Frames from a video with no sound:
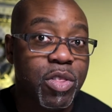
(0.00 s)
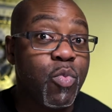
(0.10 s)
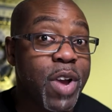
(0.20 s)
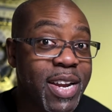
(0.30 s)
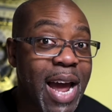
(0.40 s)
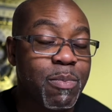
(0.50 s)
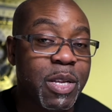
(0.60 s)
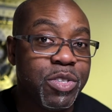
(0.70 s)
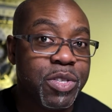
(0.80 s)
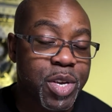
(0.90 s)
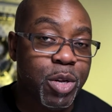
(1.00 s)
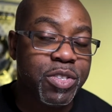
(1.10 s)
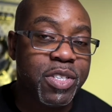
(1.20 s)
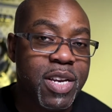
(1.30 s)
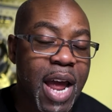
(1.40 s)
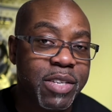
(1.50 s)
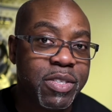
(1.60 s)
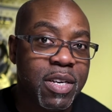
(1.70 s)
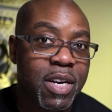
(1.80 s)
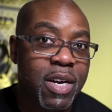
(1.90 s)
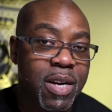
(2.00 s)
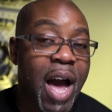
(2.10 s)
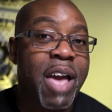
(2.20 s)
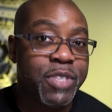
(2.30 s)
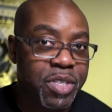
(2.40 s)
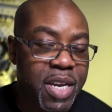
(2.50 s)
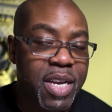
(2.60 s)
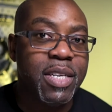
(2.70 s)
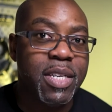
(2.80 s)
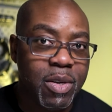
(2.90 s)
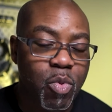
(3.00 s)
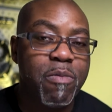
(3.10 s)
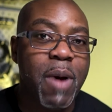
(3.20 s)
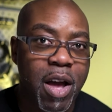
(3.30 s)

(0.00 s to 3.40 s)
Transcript: The reenactments that you'll see next, I have seen with my